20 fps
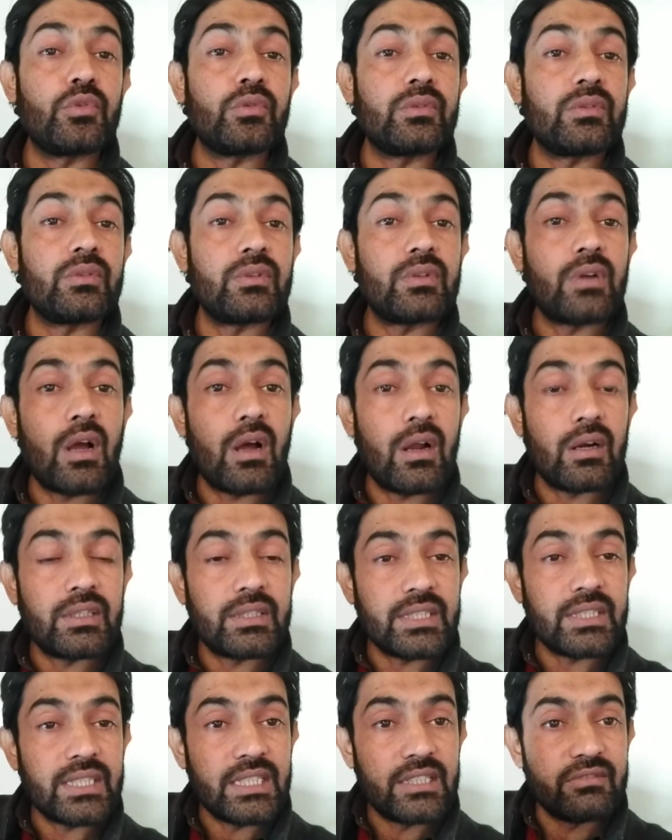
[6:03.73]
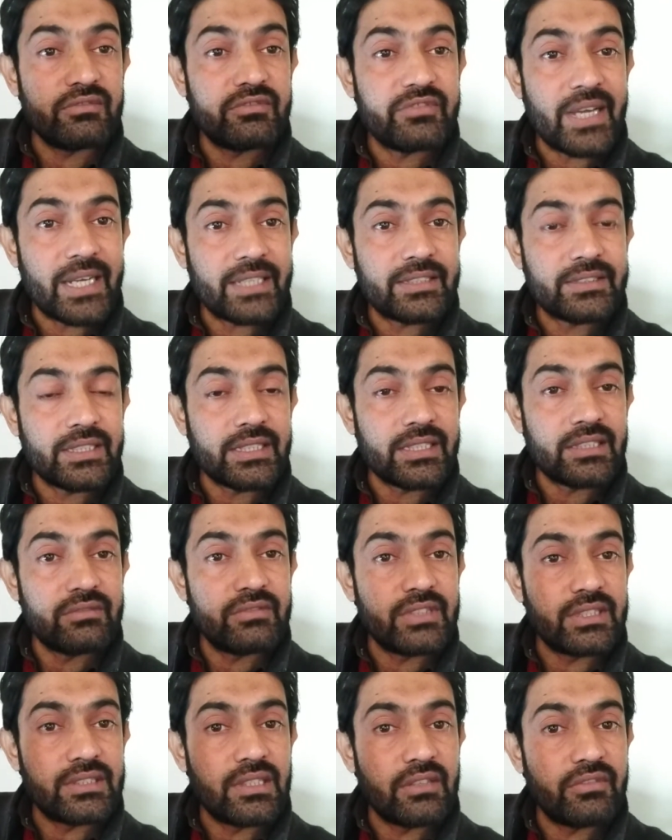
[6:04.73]
not infected
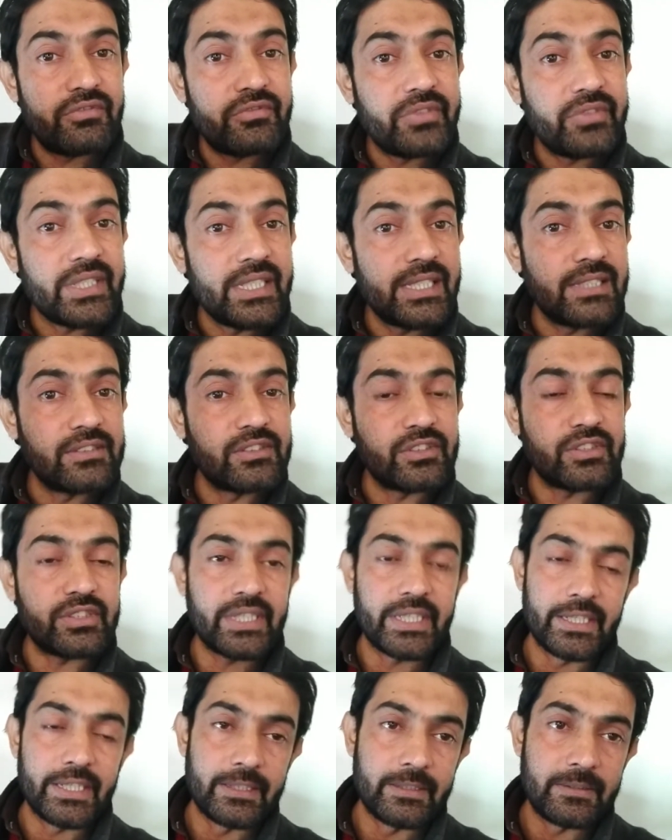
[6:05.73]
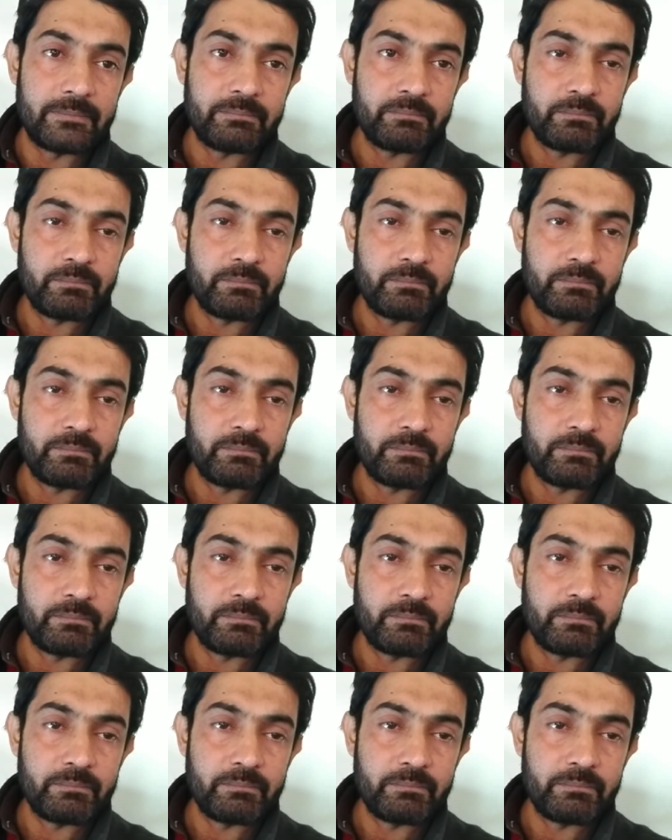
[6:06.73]
with the field strain,